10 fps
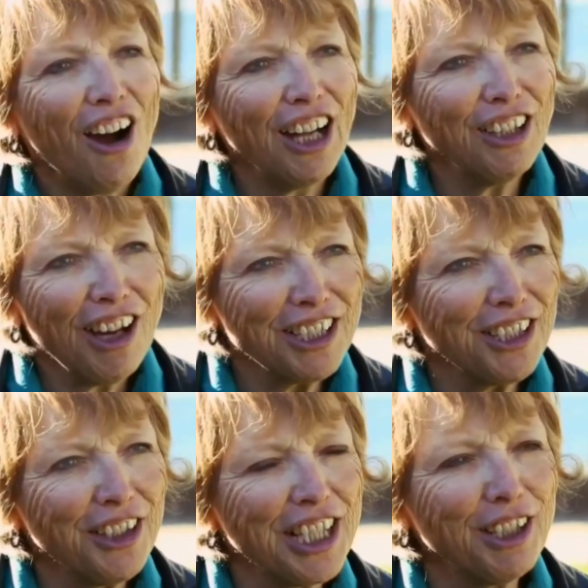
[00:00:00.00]
I like
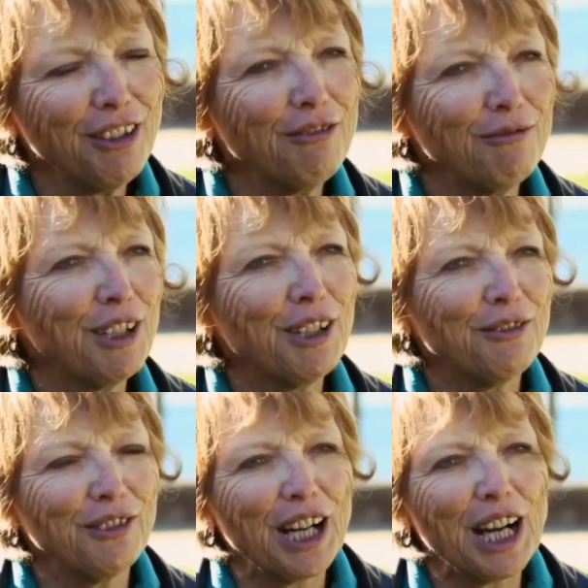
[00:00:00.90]
to think of
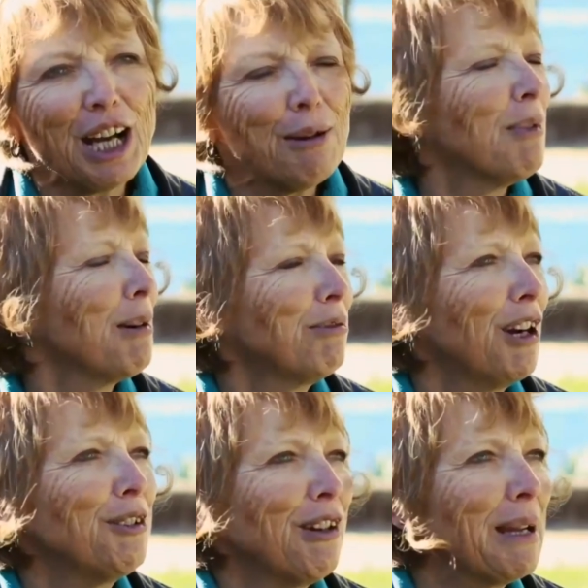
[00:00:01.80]
my
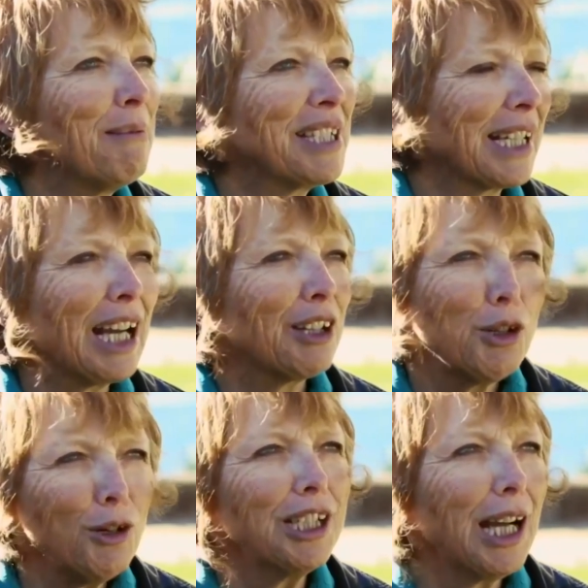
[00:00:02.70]
program as a
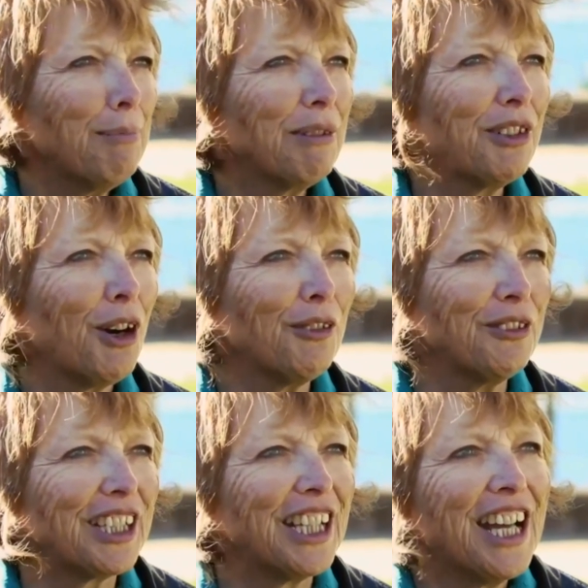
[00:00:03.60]
good cup of
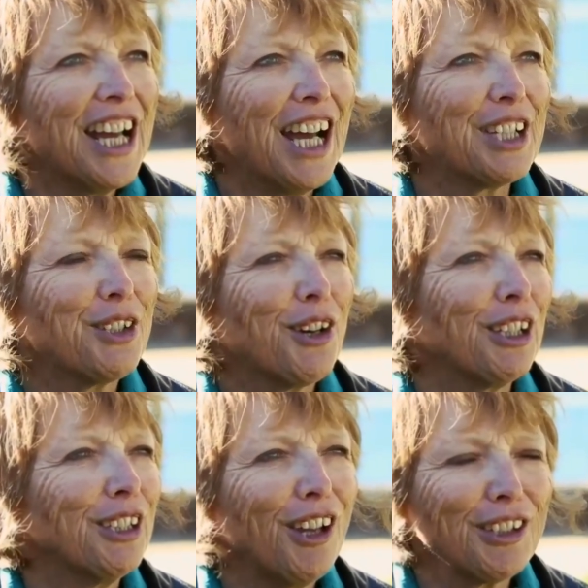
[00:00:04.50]
coffee. It's
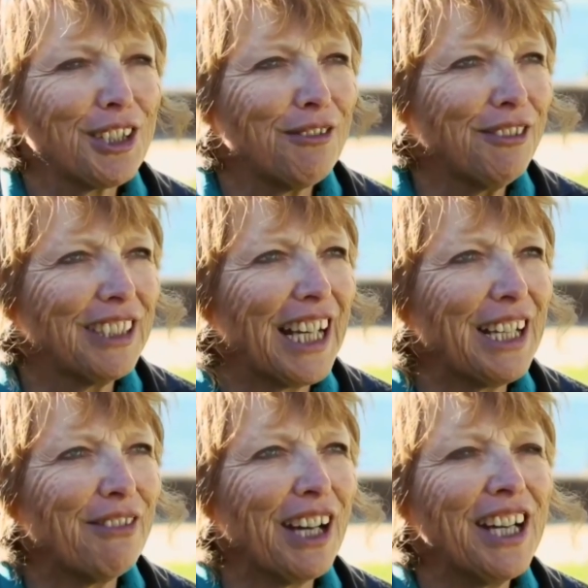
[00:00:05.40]
got lots of
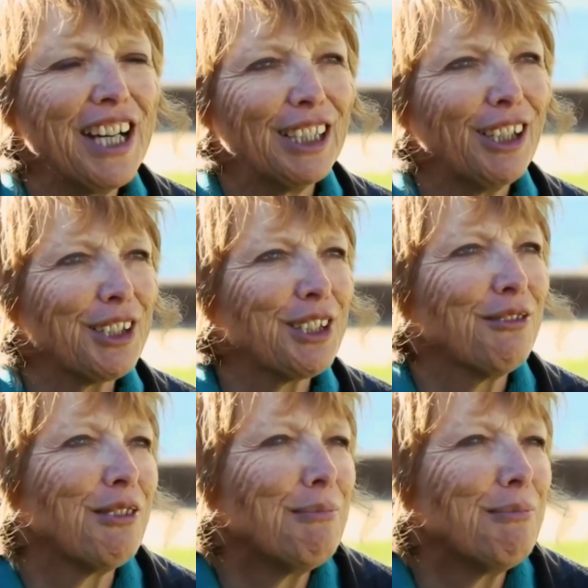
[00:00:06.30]
flavour, lots of